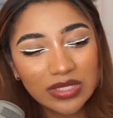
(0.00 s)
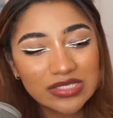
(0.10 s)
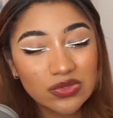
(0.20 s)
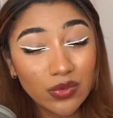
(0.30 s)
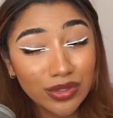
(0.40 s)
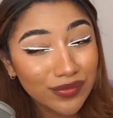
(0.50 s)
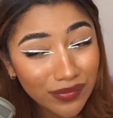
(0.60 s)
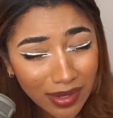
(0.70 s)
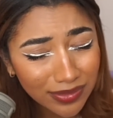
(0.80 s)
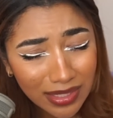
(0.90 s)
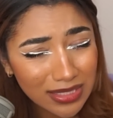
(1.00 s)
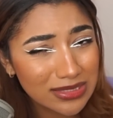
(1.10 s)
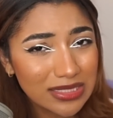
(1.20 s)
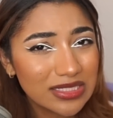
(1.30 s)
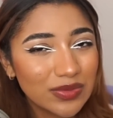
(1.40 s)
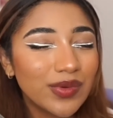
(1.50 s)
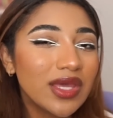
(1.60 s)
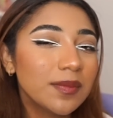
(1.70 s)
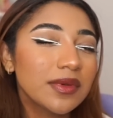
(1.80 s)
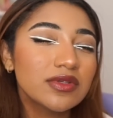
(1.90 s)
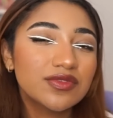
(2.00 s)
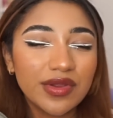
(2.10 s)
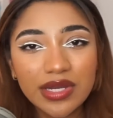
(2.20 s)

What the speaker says: sort of got that in season one, but it was very